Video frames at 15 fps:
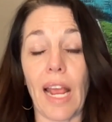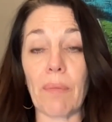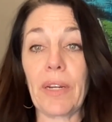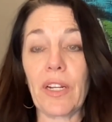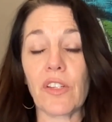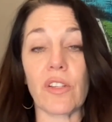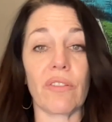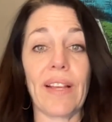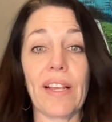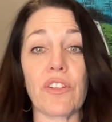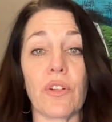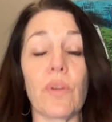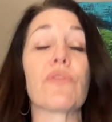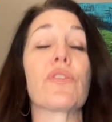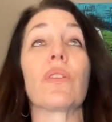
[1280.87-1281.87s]
happening so
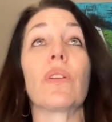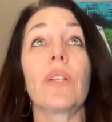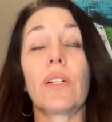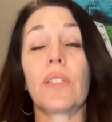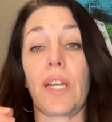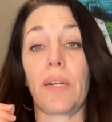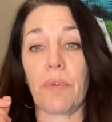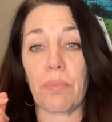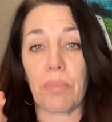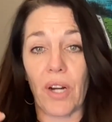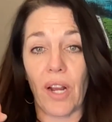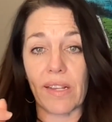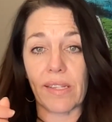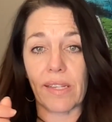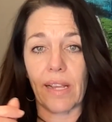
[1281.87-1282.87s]
fast and you have so little time to
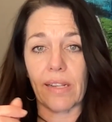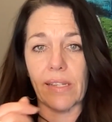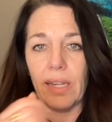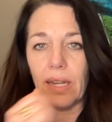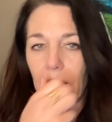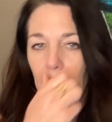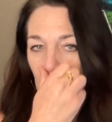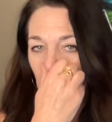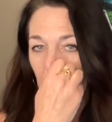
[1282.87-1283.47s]
process it.